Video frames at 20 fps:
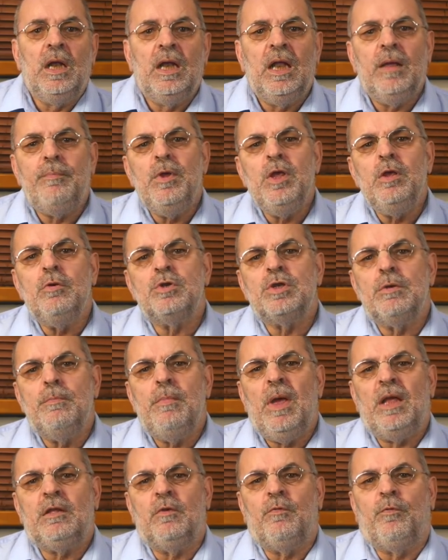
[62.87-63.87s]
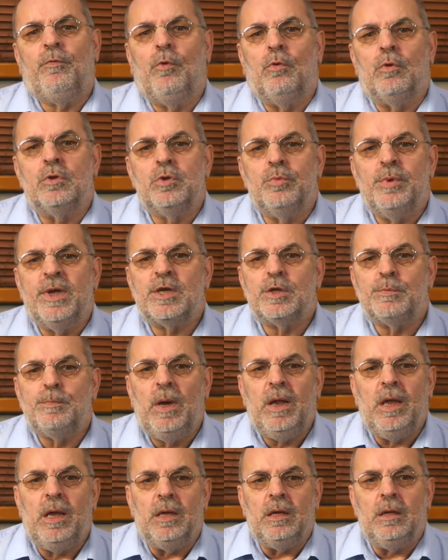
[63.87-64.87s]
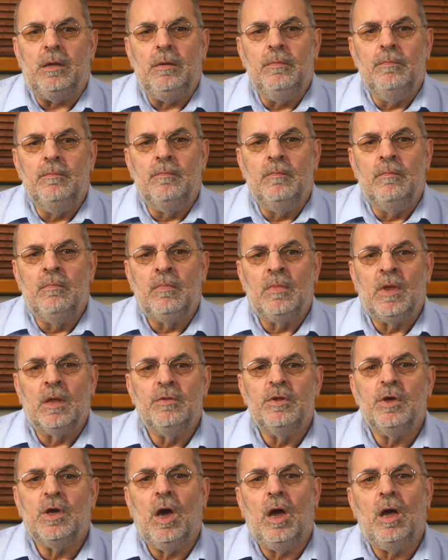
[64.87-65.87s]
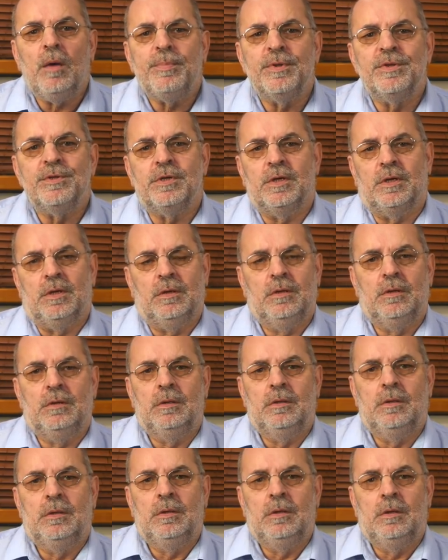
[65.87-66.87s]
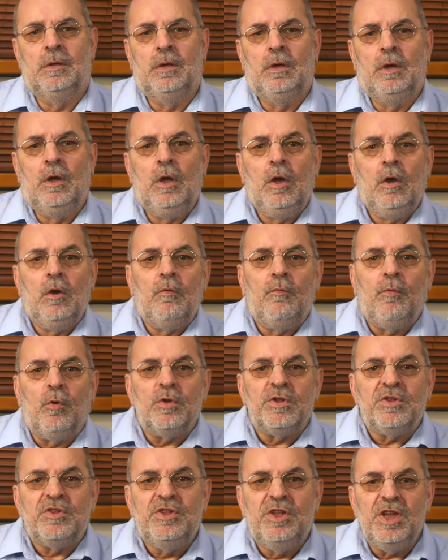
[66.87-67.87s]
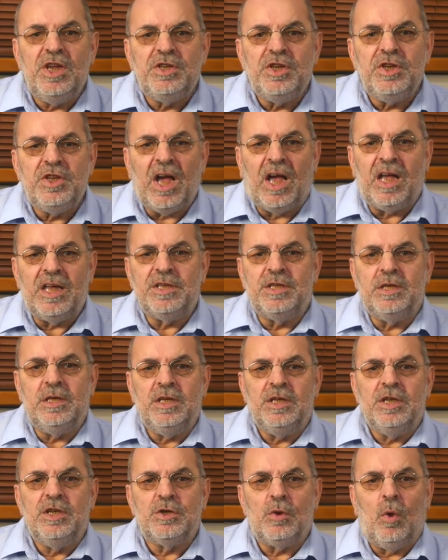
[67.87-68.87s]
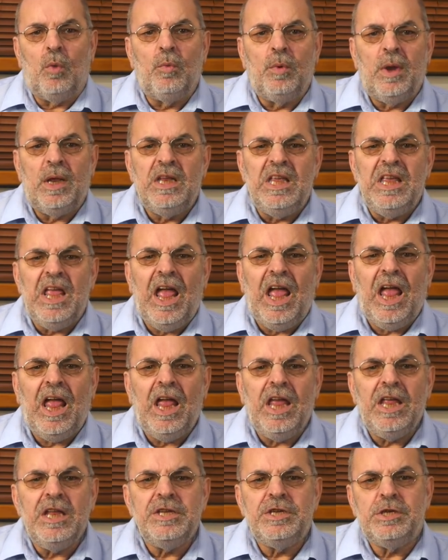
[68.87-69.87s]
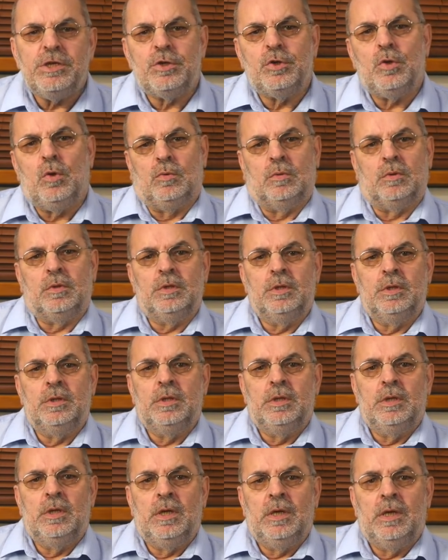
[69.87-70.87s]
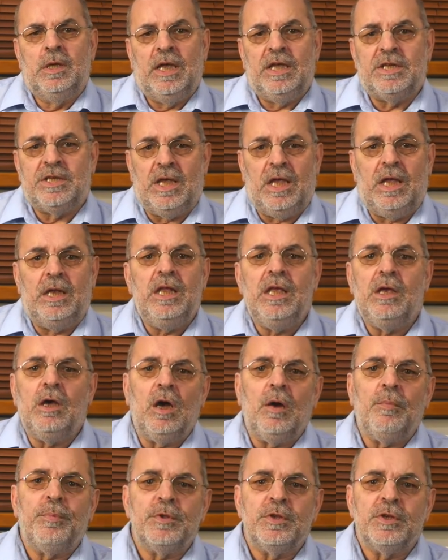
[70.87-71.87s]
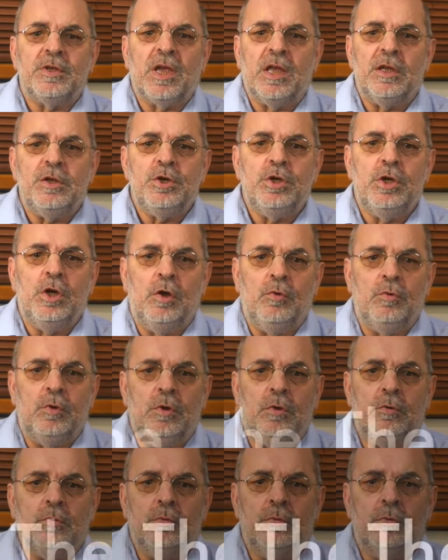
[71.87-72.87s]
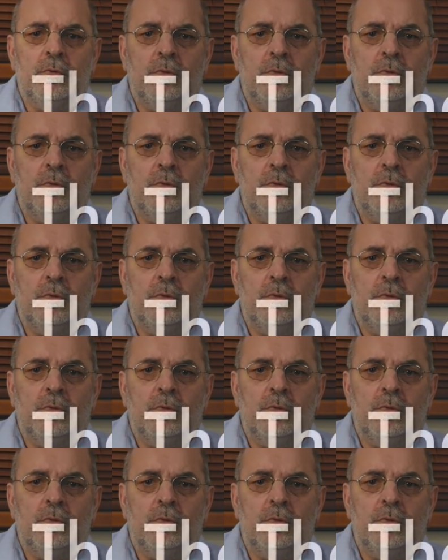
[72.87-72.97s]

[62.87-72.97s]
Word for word: Let me use a metaphor to explain the carpenter. For digitizing is already ages old, as any carpenter can show you.